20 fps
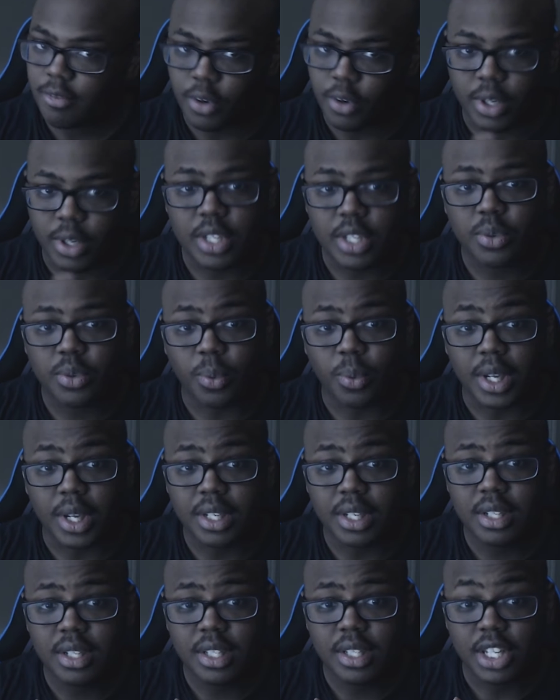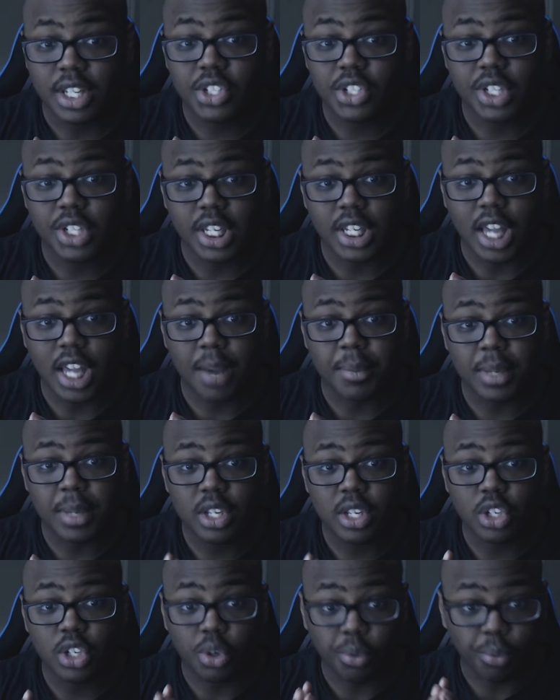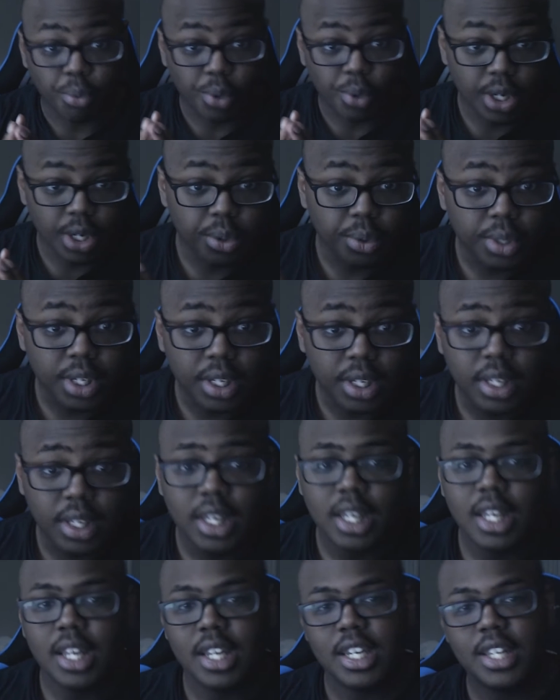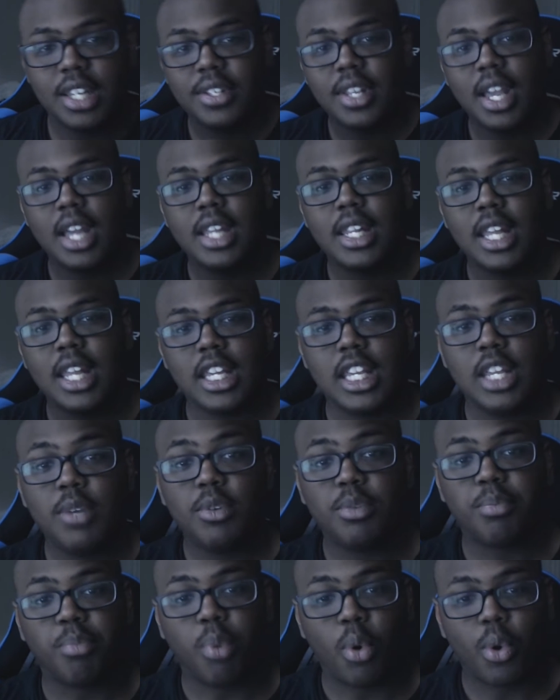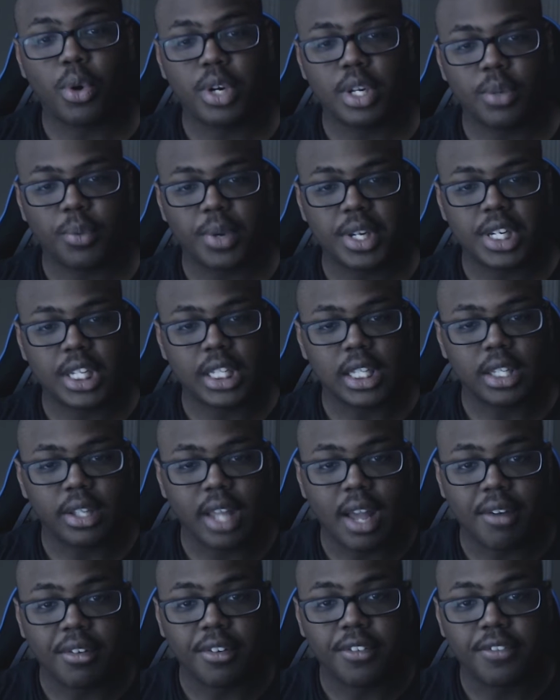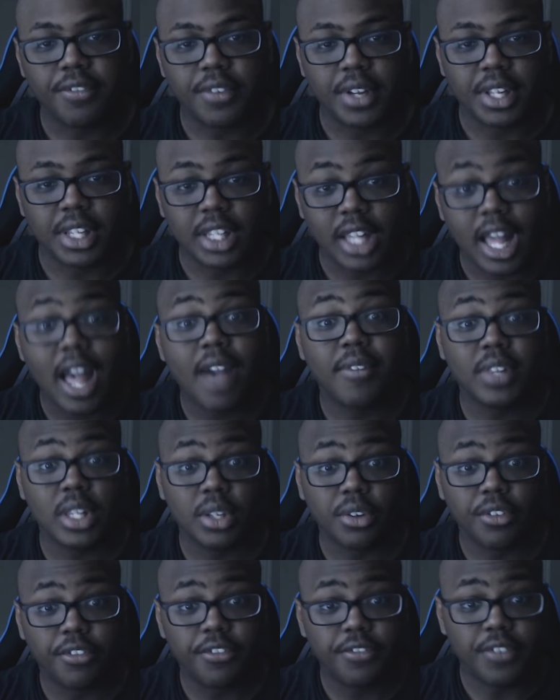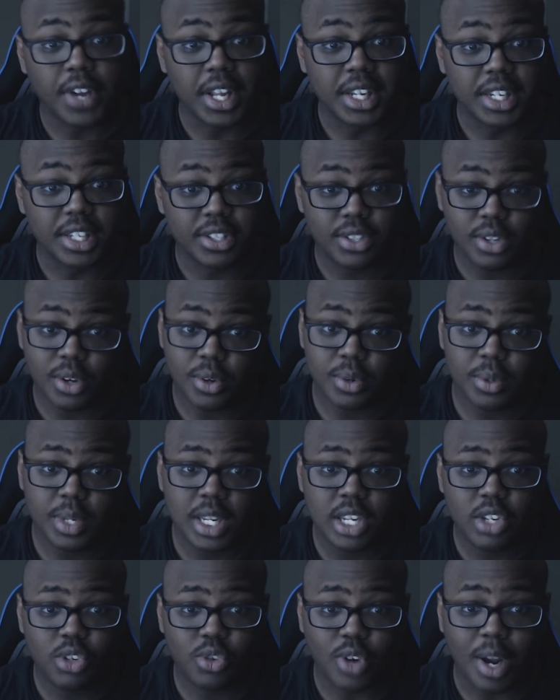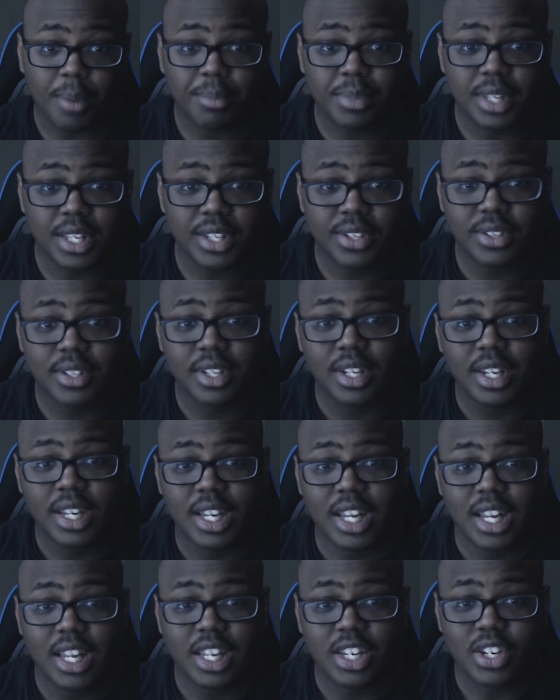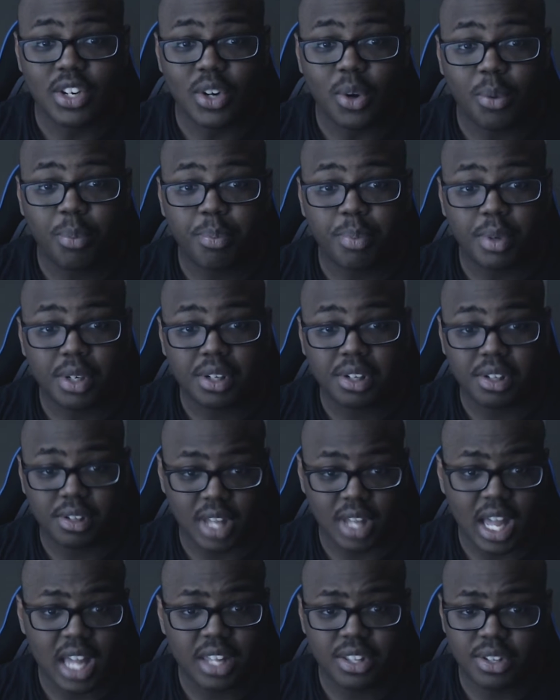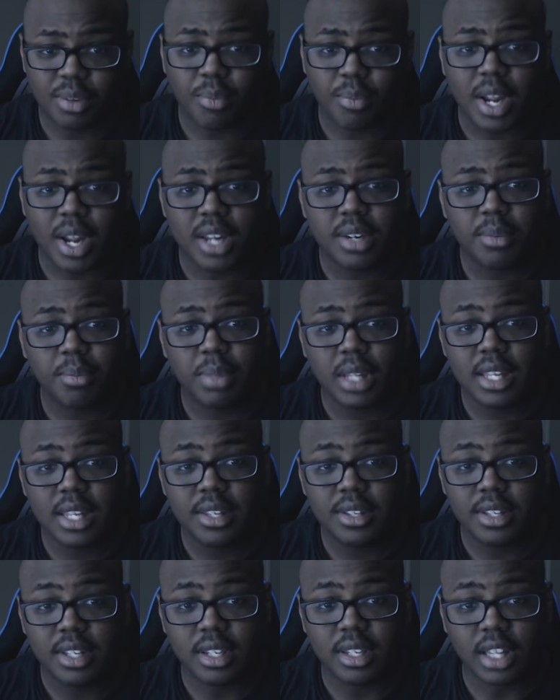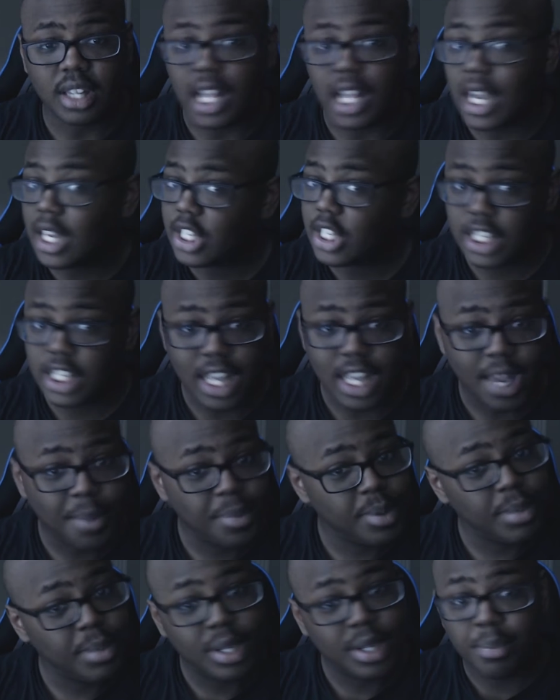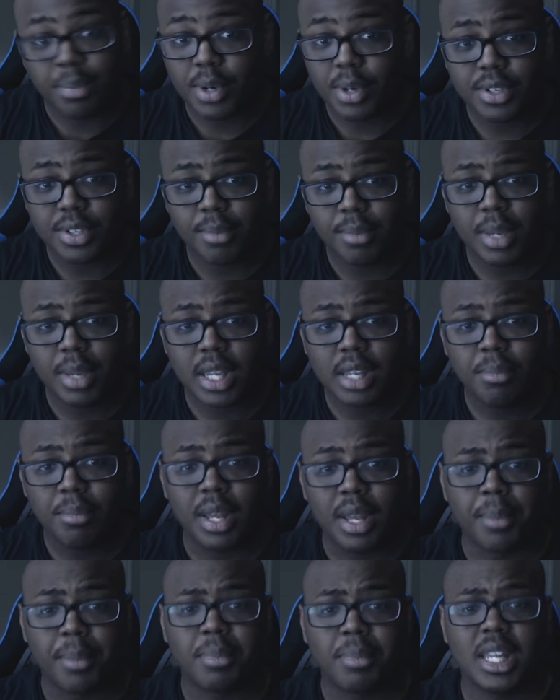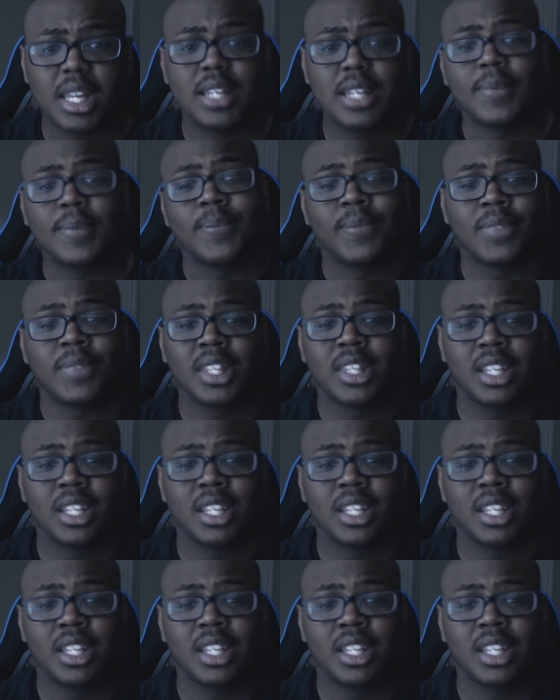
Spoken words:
for this Shinigami Ryuk decided that he was bored and wanted to have a little fun. So he dropped this notebook at some random place, and Light just happened to be the person to pick him up. And